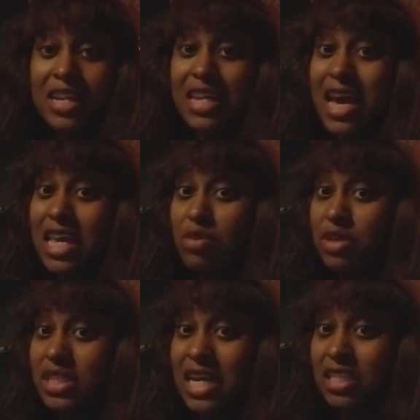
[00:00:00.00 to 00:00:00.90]
that he
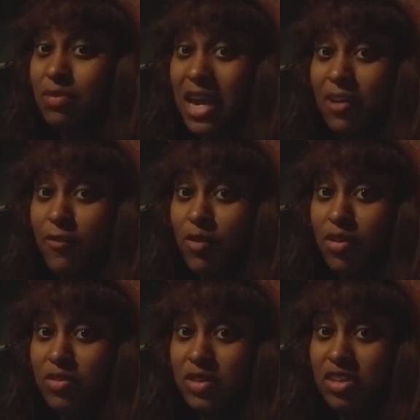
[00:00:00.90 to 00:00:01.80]
was texting back and
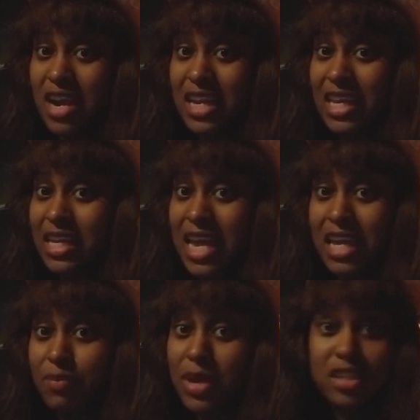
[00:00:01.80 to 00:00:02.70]
forth trying to get
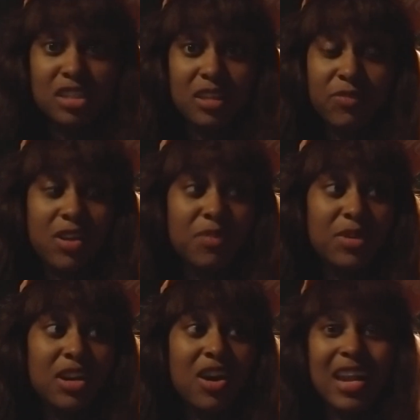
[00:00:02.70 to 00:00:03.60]
naked pictures in front of
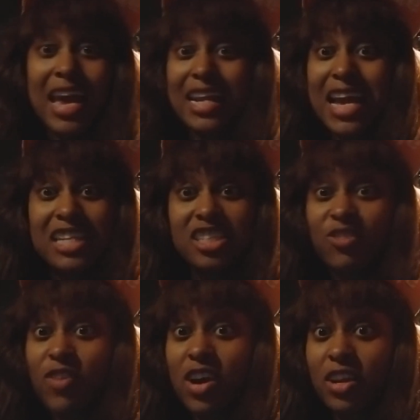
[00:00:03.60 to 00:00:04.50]
him and all that. And that
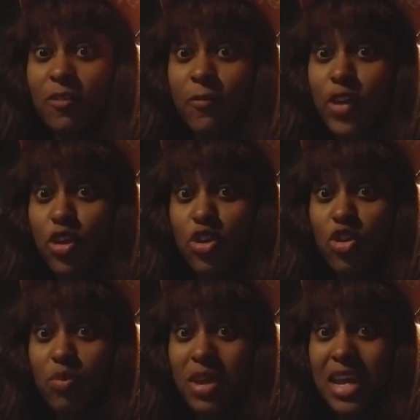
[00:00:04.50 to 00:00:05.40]
just fucking
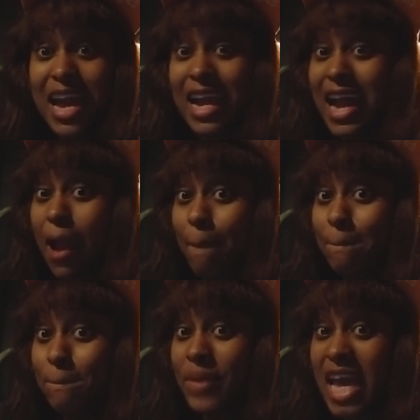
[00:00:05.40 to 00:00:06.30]
fueled me. I got
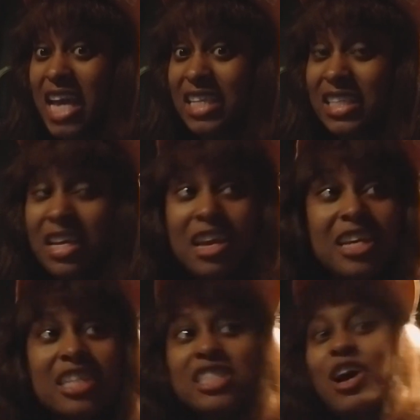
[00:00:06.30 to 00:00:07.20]
pissed.
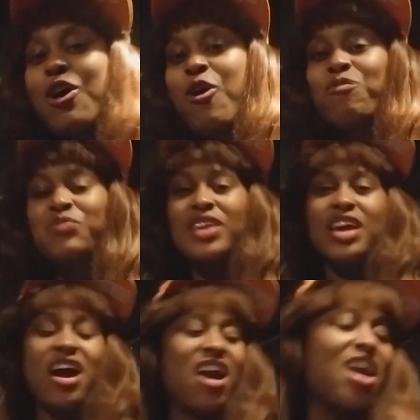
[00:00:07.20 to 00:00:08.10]
So,
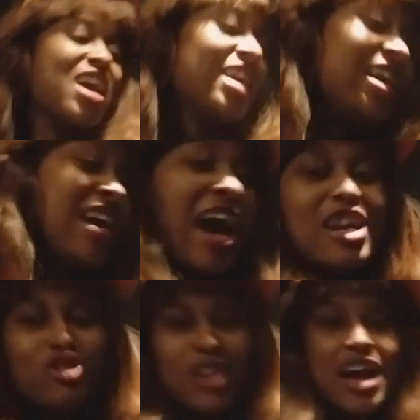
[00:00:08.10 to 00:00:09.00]
all right,
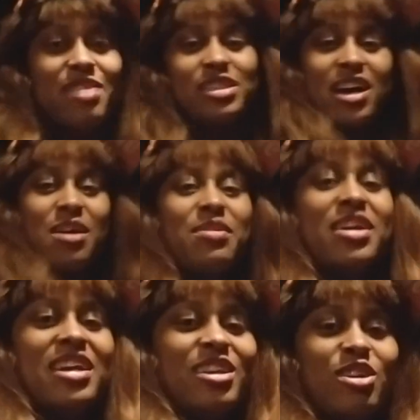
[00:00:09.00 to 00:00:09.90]
I drives up,
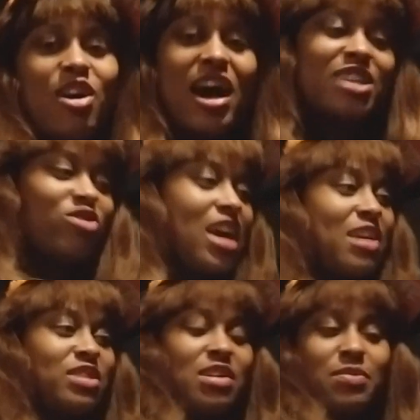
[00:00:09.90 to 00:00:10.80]
you know, I
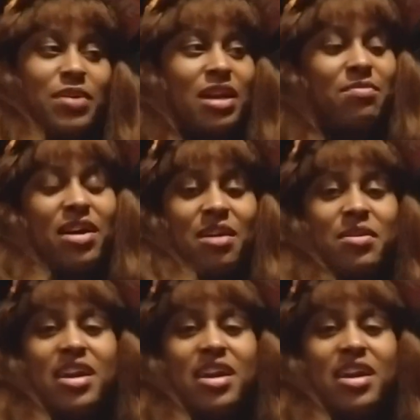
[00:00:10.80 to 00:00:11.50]
drives up to pick him up.